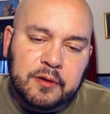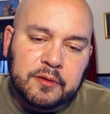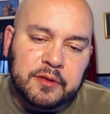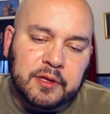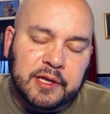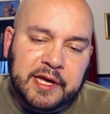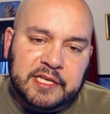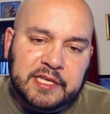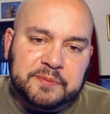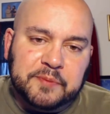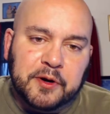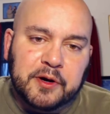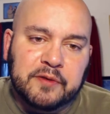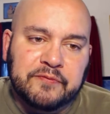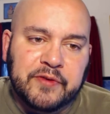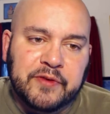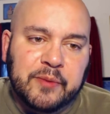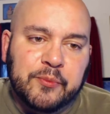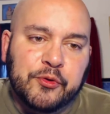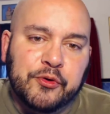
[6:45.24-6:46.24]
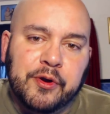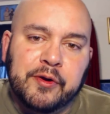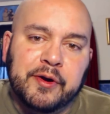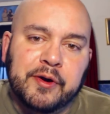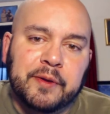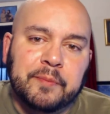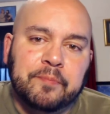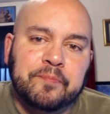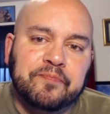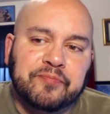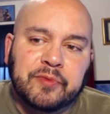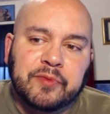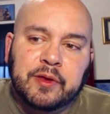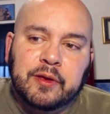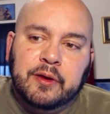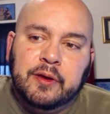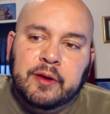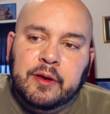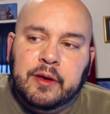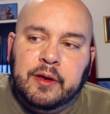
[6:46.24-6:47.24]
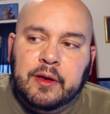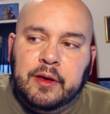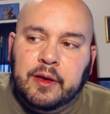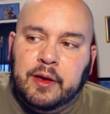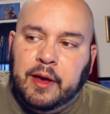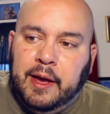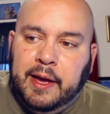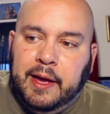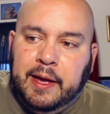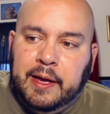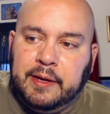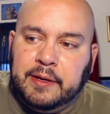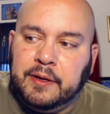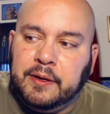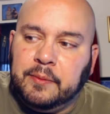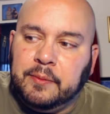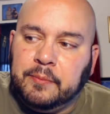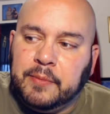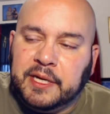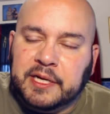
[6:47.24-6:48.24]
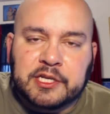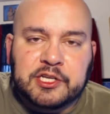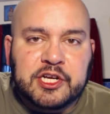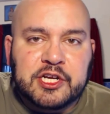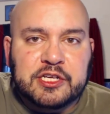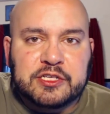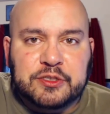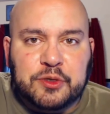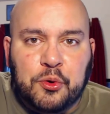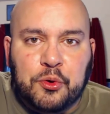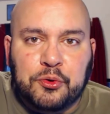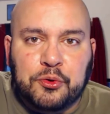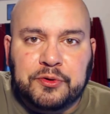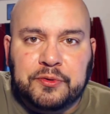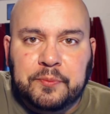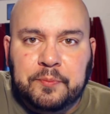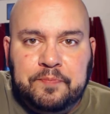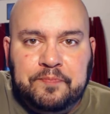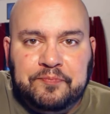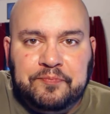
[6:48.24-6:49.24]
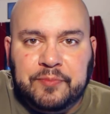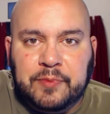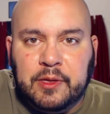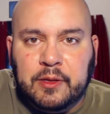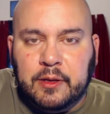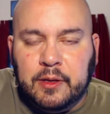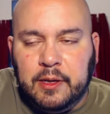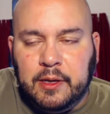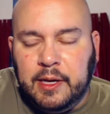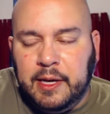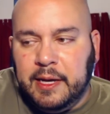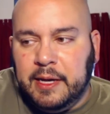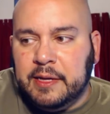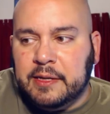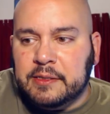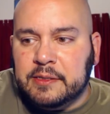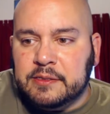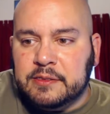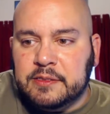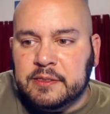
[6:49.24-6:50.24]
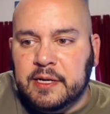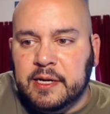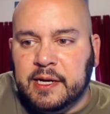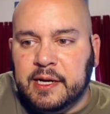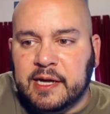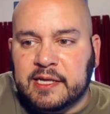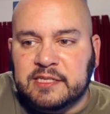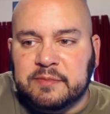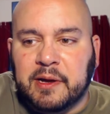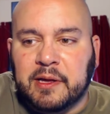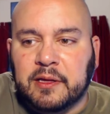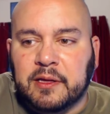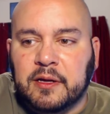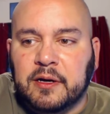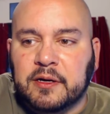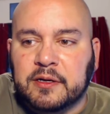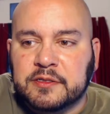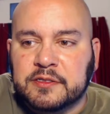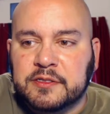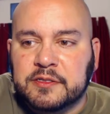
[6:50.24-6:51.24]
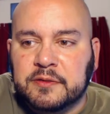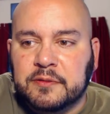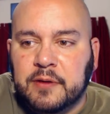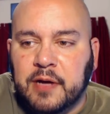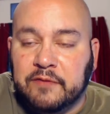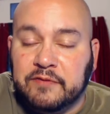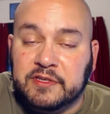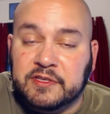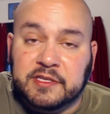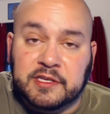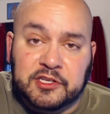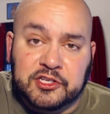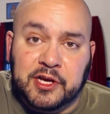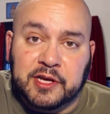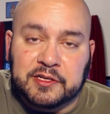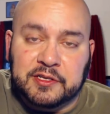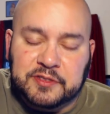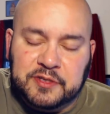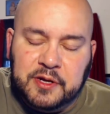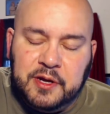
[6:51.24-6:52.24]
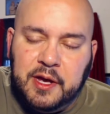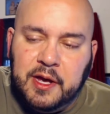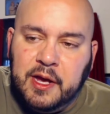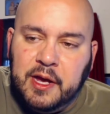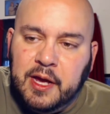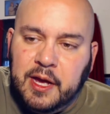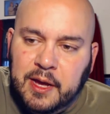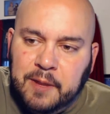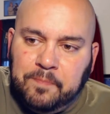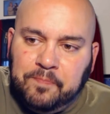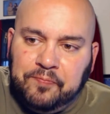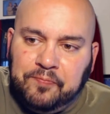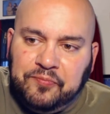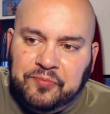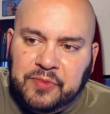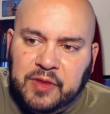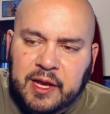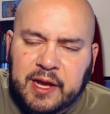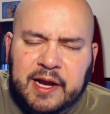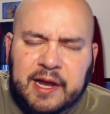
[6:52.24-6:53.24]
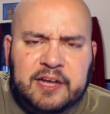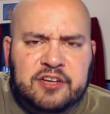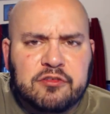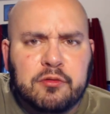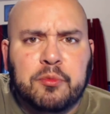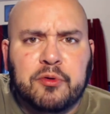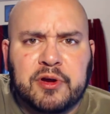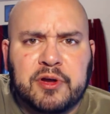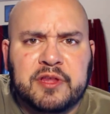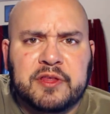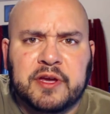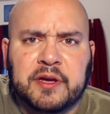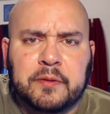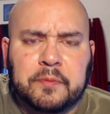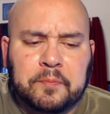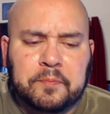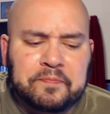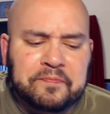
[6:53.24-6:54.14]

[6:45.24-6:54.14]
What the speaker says: The last part of February, I had like a chest cold, and it got to my lungs, obviously chest, and I had trouble breathing.